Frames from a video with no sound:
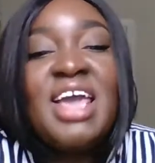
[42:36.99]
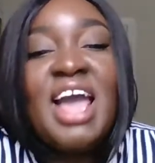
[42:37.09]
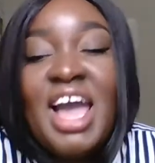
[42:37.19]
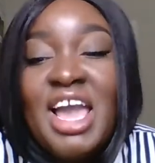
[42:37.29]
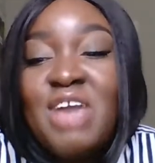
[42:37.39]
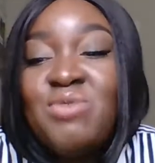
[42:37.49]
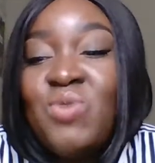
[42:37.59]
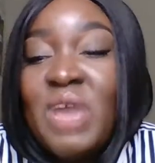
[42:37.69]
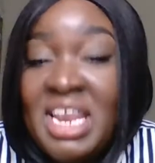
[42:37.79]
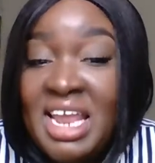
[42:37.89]
I am
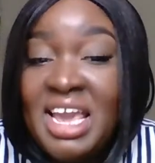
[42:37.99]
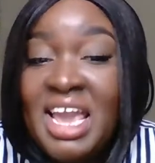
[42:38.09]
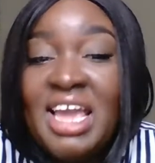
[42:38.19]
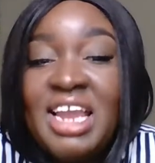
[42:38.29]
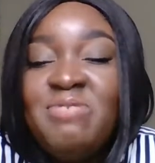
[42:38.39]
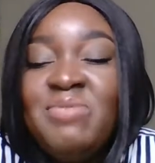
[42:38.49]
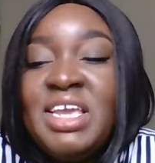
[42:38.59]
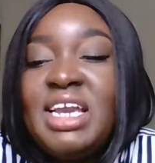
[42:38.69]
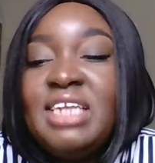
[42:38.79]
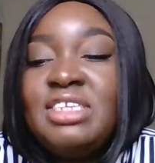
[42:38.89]
waiting. And
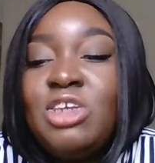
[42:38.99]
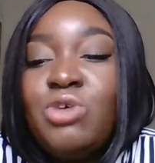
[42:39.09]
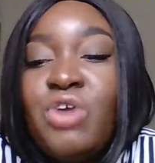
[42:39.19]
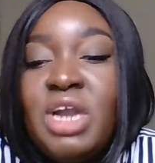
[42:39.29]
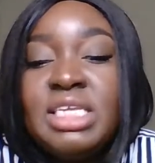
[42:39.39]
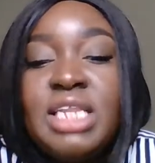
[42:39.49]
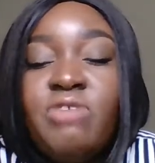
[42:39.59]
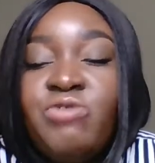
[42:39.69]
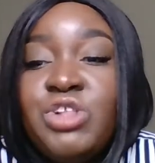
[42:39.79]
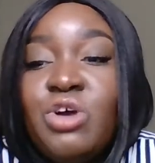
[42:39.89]
it's so crazy.
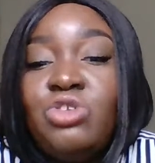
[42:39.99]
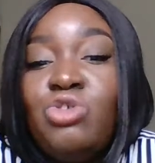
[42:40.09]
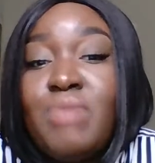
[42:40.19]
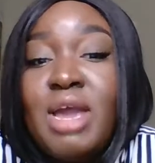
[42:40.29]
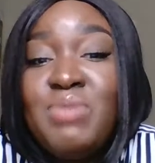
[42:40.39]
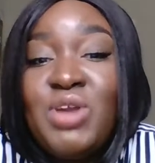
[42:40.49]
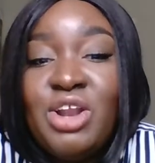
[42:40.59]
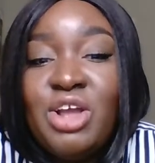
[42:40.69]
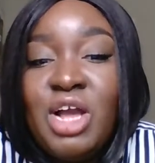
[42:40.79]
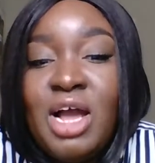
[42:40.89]
Like, for those who might be on
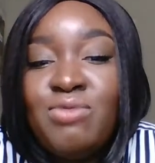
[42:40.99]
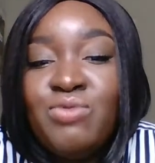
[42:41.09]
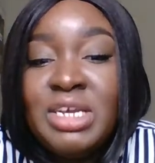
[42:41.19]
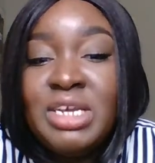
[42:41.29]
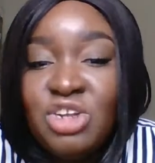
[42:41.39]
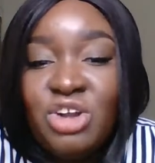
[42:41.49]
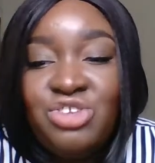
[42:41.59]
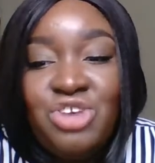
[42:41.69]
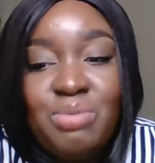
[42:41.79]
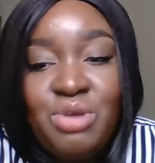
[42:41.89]
a restart
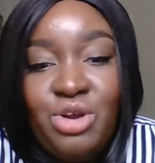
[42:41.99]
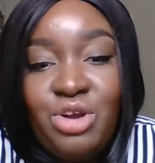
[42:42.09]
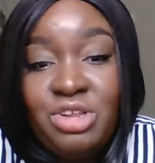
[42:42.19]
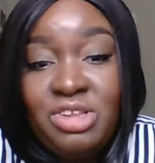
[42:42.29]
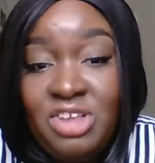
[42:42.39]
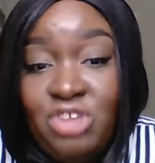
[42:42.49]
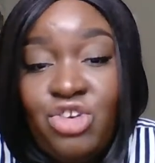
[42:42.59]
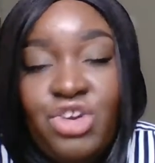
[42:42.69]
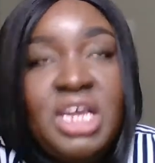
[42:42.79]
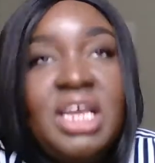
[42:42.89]
to your purity
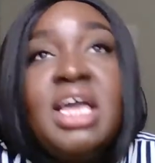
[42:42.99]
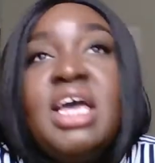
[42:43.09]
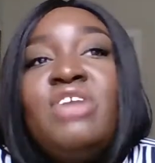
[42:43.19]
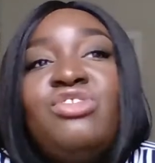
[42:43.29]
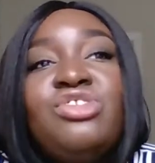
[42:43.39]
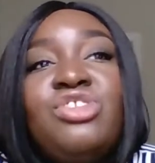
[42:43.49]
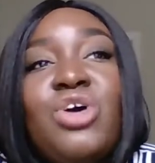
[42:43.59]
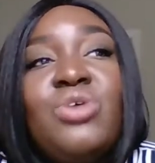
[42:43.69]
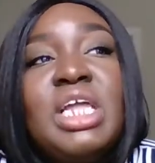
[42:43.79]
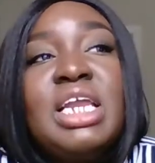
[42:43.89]
journey, just
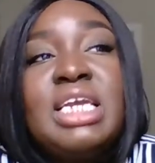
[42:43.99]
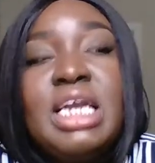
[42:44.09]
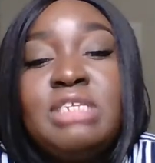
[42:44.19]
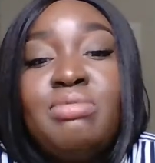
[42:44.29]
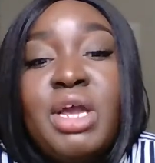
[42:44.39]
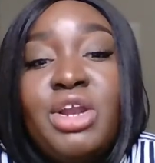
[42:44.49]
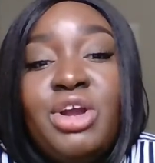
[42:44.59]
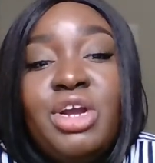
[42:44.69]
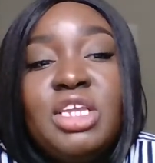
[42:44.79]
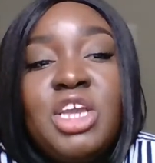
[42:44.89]
know that it gets
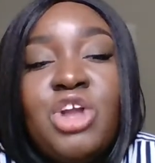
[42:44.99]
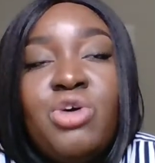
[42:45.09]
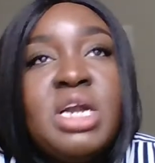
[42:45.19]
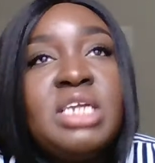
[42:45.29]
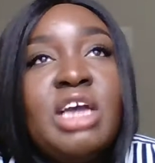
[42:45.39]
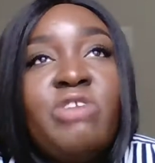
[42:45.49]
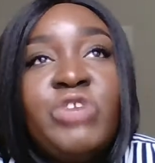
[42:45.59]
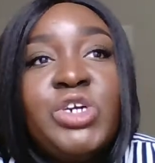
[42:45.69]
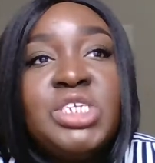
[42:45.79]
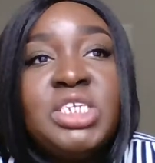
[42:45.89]
better, you know, because that
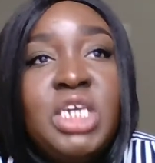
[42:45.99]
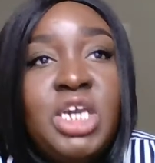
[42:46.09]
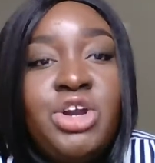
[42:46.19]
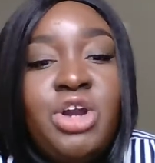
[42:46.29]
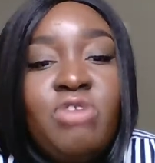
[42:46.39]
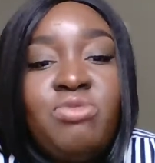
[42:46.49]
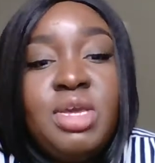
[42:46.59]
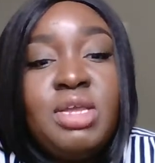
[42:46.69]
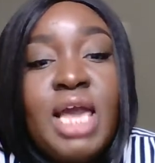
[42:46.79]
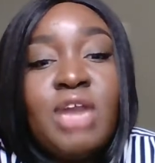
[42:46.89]
first year of
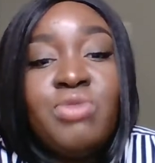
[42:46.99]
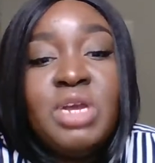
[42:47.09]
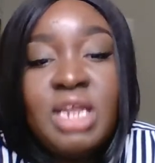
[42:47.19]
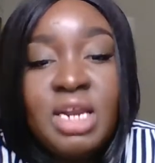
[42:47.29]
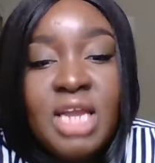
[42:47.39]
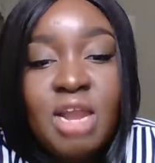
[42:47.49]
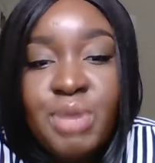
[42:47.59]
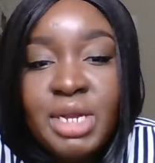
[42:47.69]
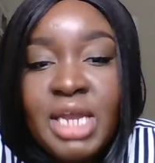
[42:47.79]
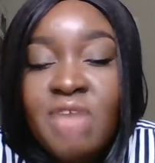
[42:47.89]
me like rededicating
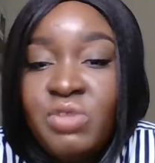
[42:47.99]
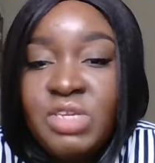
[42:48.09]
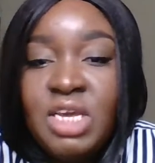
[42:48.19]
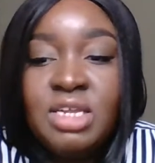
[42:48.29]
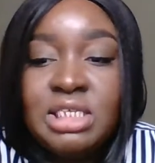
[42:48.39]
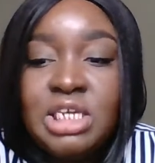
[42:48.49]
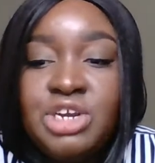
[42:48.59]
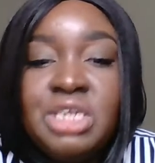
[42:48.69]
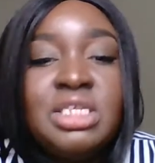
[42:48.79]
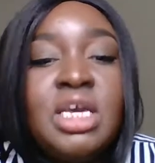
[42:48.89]
my life and taking it
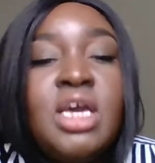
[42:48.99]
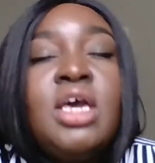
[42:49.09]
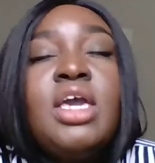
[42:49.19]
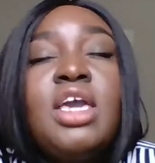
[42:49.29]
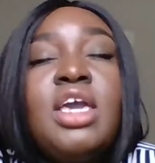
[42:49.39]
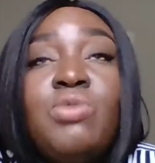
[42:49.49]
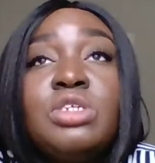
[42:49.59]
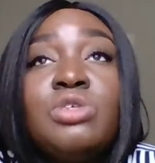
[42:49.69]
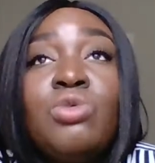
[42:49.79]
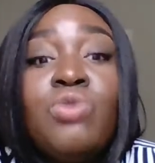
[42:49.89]
serious, it
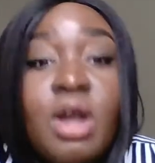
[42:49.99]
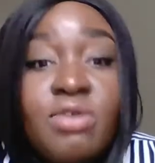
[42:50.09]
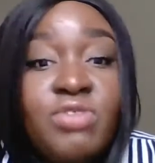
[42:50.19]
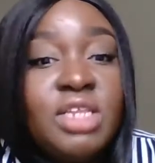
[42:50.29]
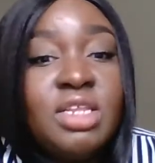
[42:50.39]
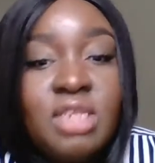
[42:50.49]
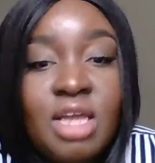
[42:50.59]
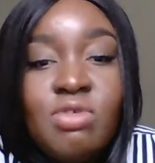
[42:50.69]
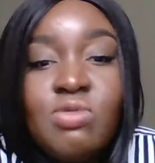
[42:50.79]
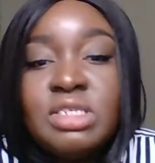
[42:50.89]
was rough. Like, the
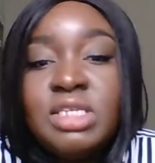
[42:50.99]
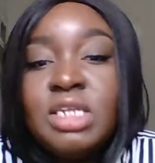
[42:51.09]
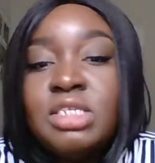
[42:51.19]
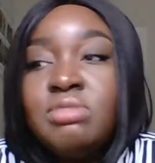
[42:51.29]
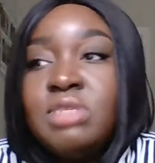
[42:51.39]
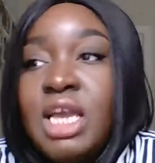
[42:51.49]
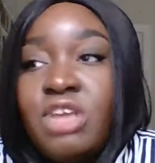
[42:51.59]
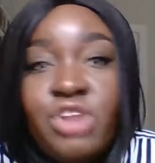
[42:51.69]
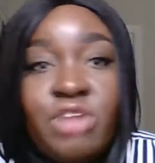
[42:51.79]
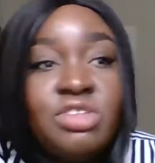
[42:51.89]
devil was sending
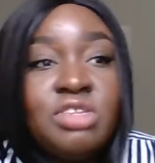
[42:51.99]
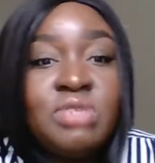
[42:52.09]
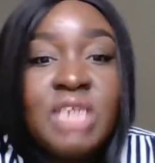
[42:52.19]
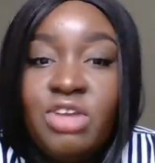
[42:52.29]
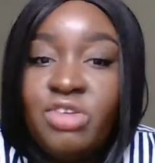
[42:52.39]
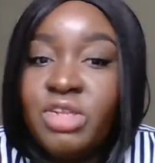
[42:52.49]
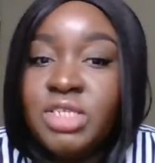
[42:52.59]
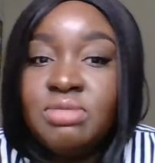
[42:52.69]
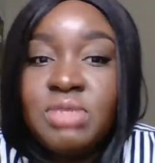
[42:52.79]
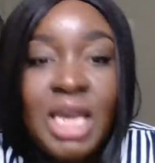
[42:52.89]
temptation after temptation after
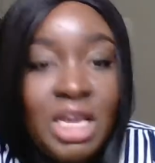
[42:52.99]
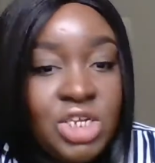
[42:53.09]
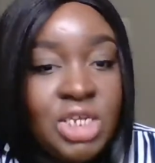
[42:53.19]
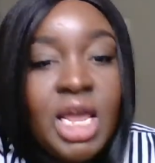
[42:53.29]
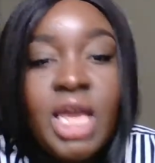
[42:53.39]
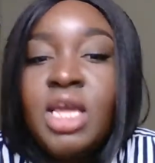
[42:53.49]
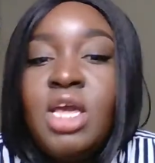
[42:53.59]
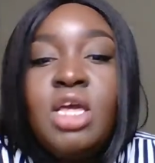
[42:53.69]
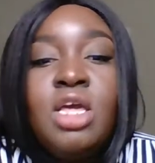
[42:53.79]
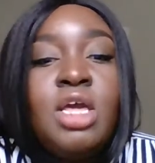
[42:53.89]
temptation. Like,
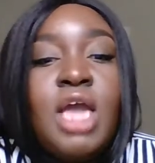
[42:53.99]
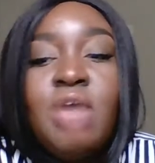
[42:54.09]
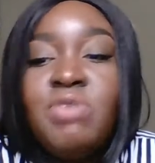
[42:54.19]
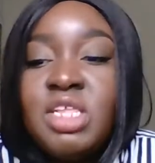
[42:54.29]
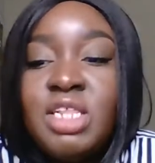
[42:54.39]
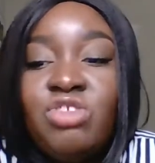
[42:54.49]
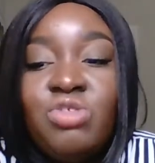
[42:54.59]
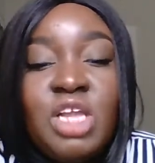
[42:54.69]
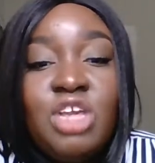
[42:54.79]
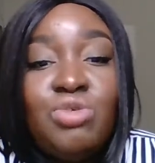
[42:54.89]
everything that you
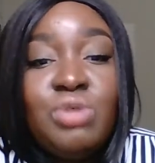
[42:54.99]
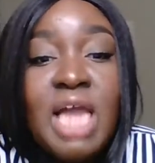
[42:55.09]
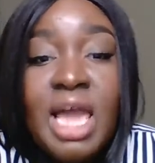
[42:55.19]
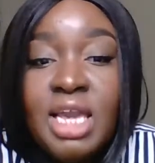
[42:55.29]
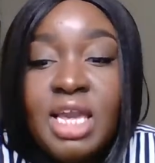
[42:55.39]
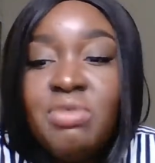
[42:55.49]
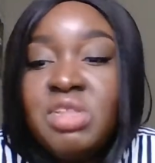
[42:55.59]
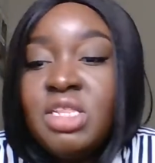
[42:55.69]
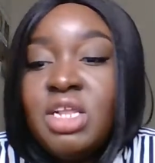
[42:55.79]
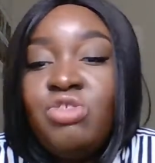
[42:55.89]
think you like,
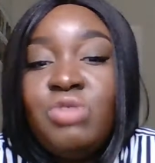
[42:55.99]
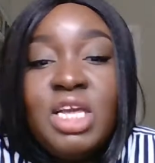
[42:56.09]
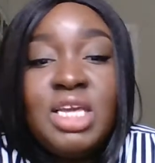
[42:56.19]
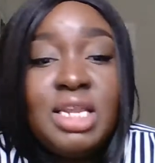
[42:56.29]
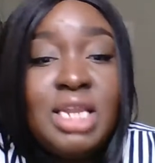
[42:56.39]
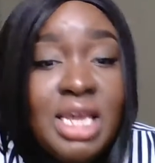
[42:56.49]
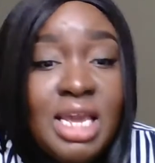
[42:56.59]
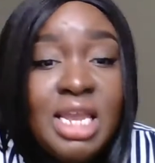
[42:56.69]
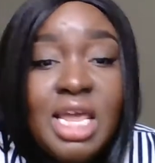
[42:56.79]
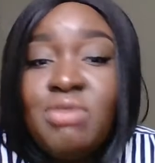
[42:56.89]
everything that you think you
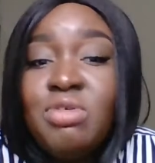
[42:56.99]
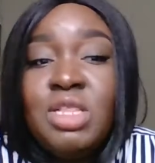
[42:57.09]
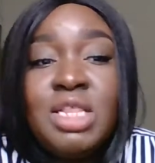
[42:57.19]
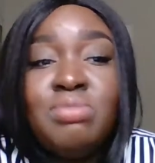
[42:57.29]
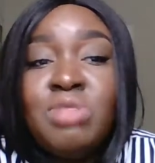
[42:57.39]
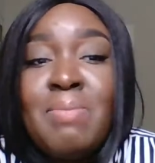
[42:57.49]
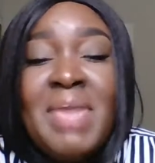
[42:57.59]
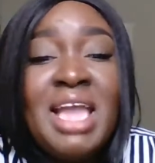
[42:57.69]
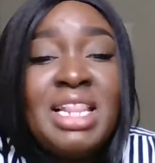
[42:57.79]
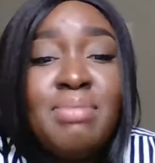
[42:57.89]
need, the
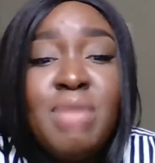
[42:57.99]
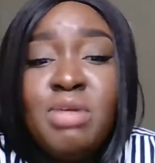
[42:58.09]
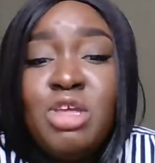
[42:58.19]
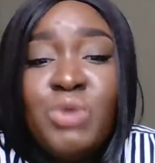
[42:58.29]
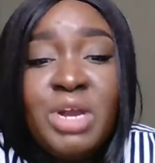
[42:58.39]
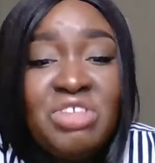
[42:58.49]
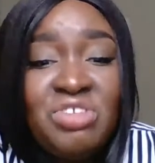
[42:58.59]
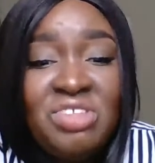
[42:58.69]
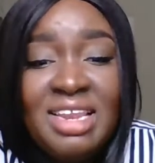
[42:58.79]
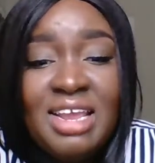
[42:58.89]
man that maybe you were
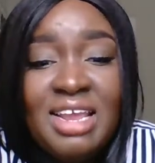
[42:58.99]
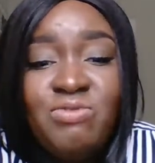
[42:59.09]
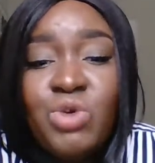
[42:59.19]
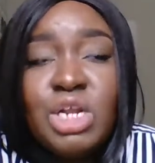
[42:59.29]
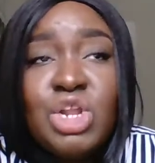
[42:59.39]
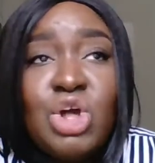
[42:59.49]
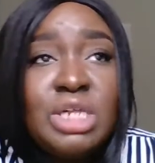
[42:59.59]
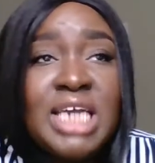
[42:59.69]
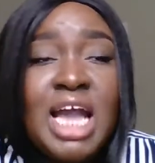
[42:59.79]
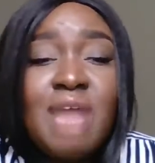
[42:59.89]
interested in for a long
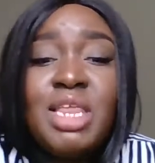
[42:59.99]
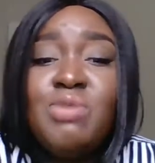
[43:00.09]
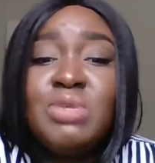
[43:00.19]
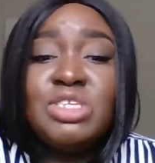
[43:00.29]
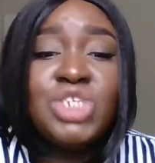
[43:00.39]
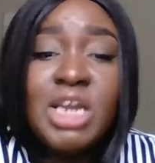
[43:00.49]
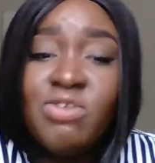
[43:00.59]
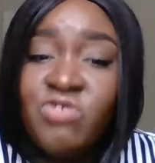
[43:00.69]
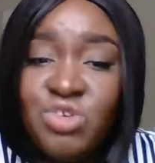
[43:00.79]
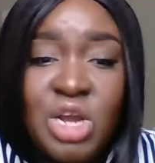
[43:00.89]
time that he wasn't checking
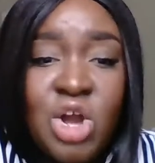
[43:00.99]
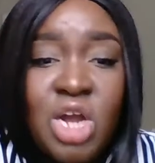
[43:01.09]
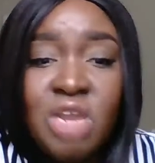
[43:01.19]
for you. Now all